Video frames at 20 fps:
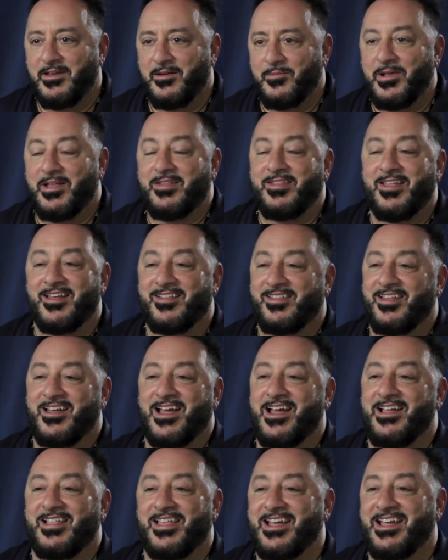But it's nice. Like
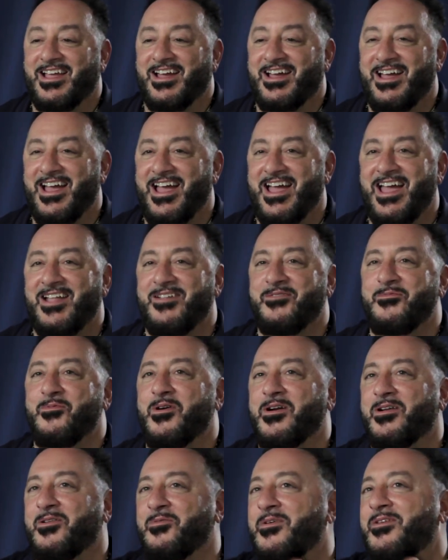I like I hadn't
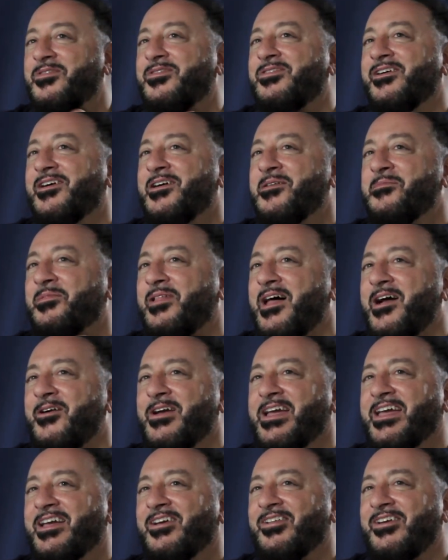worked with um,
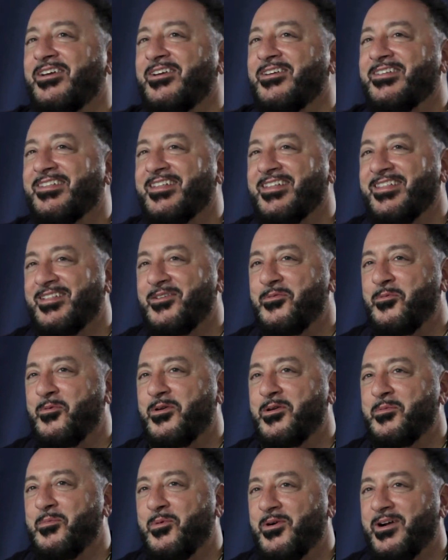Larry Gilliard since the
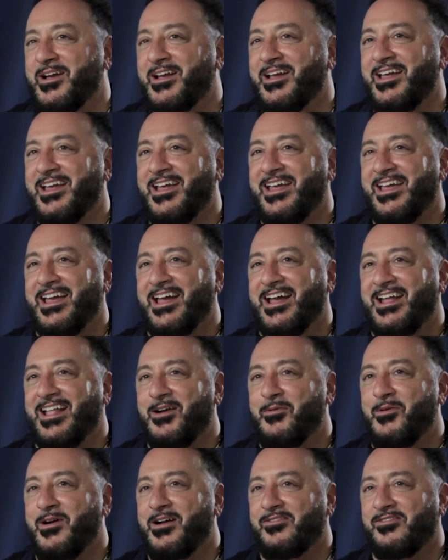Waterboy, and
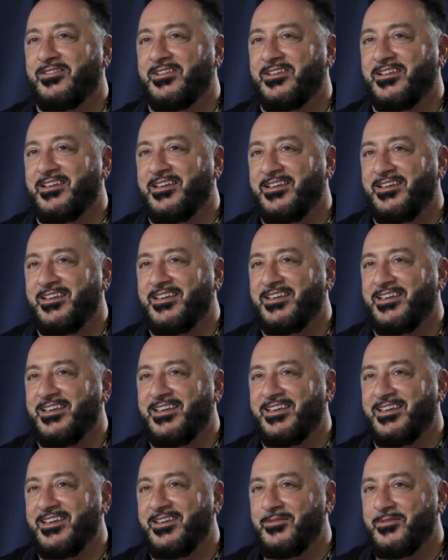I watched he,
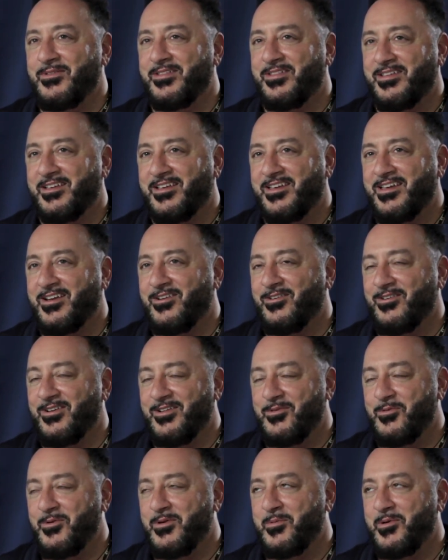he he was the kicker in
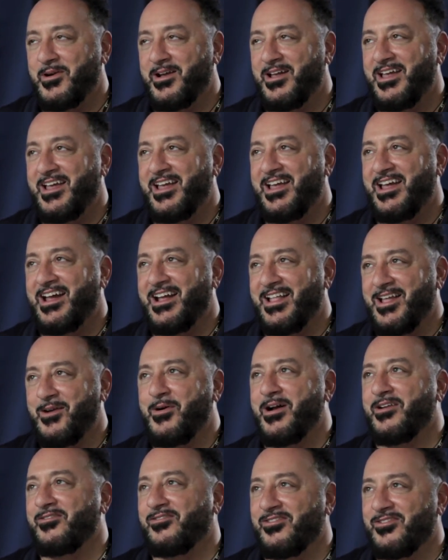the Waterboy, and I
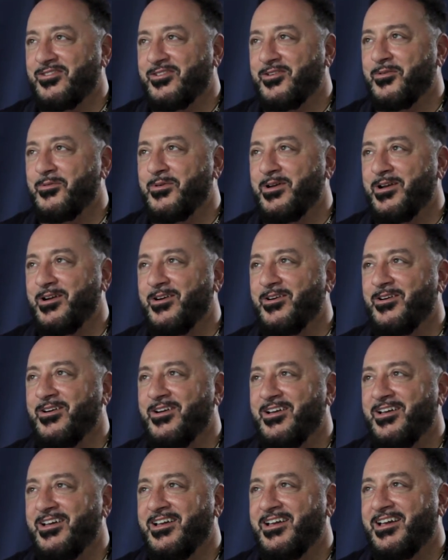watched his
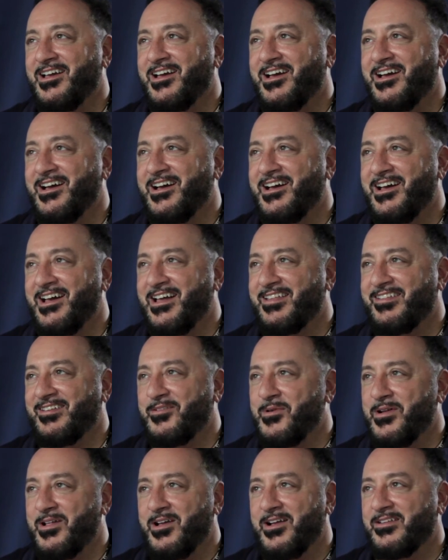career uh, as he
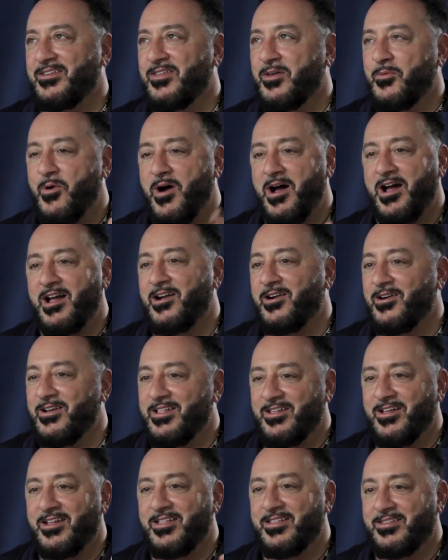went on to the Wire
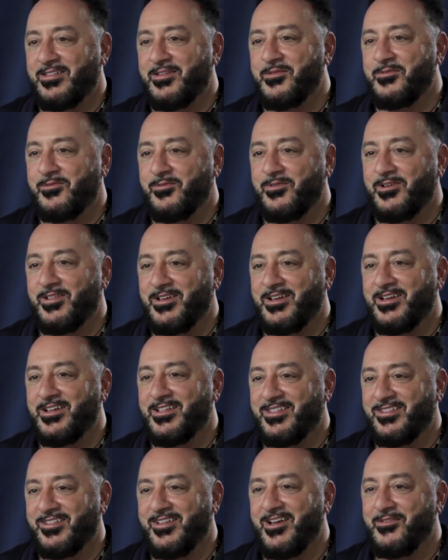and done such really
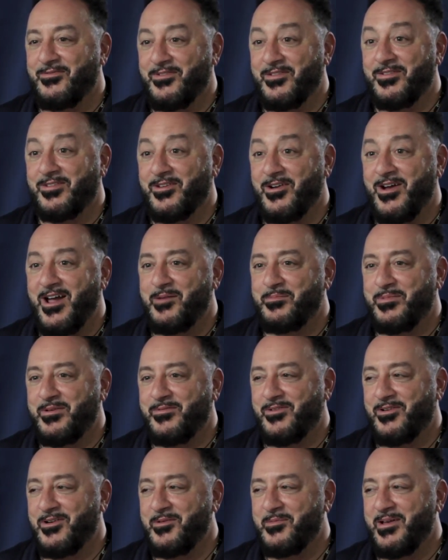good stuff. I'm so happy
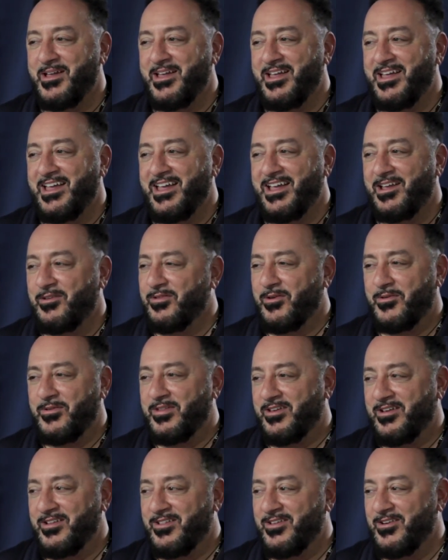for him. He was always
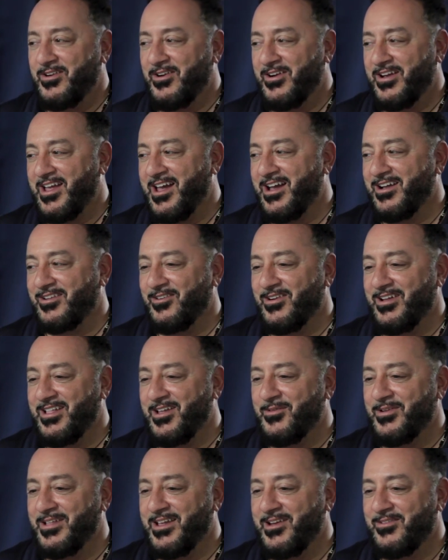a good New York actor. And
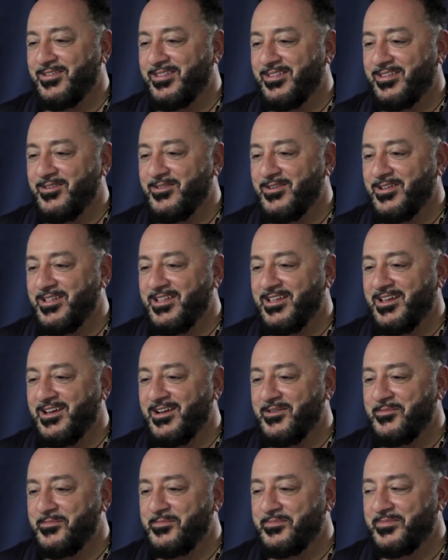then when I was doing
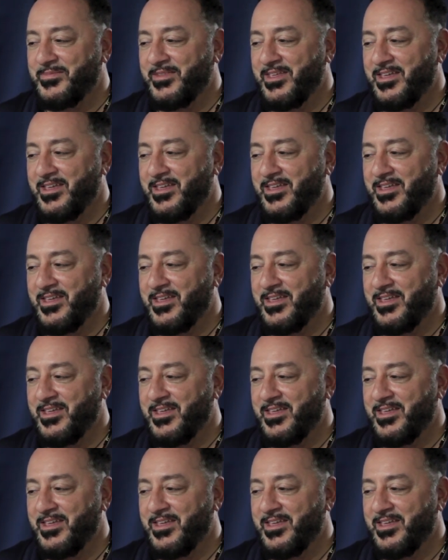Um,